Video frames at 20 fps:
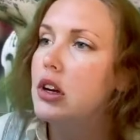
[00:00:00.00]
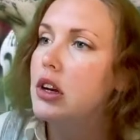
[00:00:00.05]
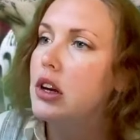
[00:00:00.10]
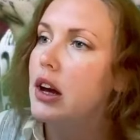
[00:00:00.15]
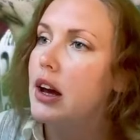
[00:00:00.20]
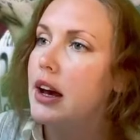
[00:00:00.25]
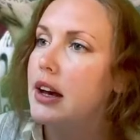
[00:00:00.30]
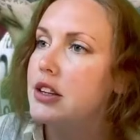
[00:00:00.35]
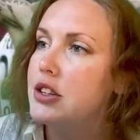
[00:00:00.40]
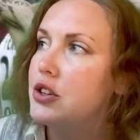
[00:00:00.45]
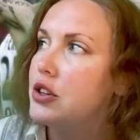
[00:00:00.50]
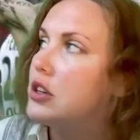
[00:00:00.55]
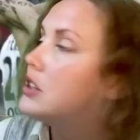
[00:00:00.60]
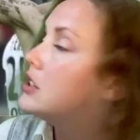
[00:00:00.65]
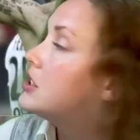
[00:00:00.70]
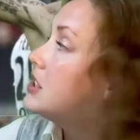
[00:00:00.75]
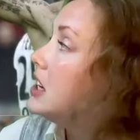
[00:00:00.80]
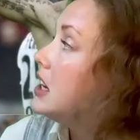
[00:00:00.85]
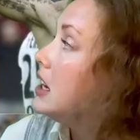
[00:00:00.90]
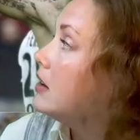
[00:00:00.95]
As you can
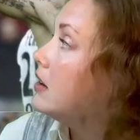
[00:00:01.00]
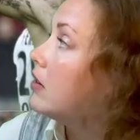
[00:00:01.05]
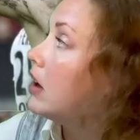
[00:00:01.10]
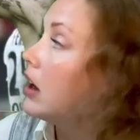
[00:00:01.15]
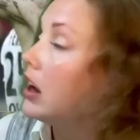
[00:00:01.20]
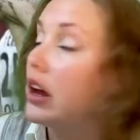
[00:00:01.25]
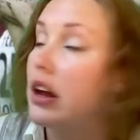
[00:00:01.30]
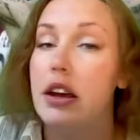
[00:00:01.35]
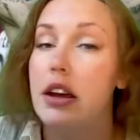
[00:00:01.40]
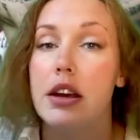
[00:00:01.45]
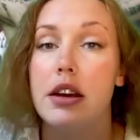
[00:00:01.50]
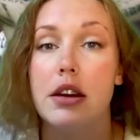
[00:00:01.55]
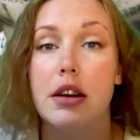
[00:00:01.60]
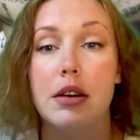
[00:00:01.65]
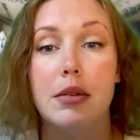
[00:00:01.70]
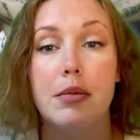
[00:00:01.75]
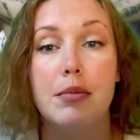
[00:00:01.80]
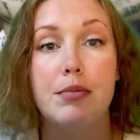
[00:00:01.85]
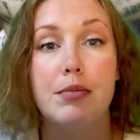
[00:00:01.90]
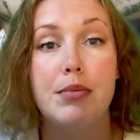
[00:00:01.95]
see, I
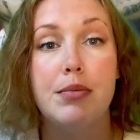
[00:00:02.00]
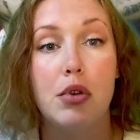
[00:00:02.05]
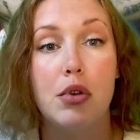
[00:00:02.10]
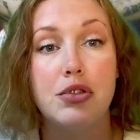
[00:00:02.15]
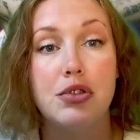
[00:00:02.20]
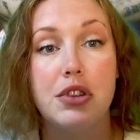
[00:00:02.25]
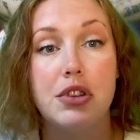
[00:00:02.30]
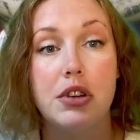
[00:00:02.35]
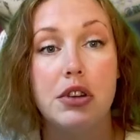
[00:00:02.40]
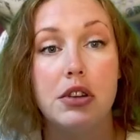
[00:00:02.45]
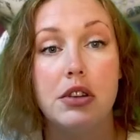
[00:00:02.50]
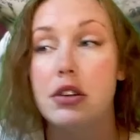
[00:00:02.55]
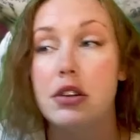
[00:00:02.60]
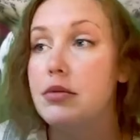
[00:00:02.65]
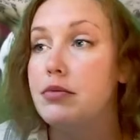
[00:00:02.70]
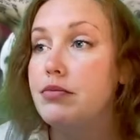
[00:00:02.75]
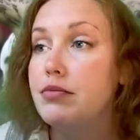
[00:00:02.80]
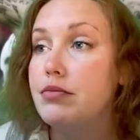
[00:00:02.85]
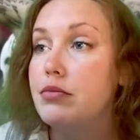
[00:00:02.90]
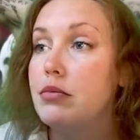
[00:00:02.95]
posted
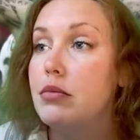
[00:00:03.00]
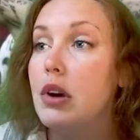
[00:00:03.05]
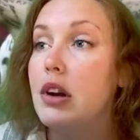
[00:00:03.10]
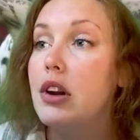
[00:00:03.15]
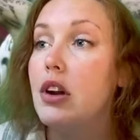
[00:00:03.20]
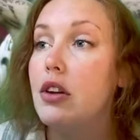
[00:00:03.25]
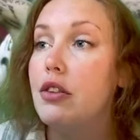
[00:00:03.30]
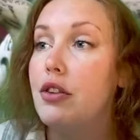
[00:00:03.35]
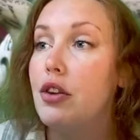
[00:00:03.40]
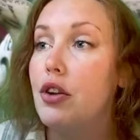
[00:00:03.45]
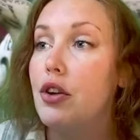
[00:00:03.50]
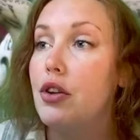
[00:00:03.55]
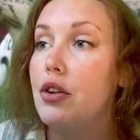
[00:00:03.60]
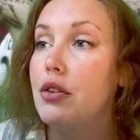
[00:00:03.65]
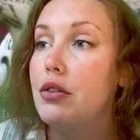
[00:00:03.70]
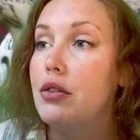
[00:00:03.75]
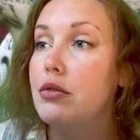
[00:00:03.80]
another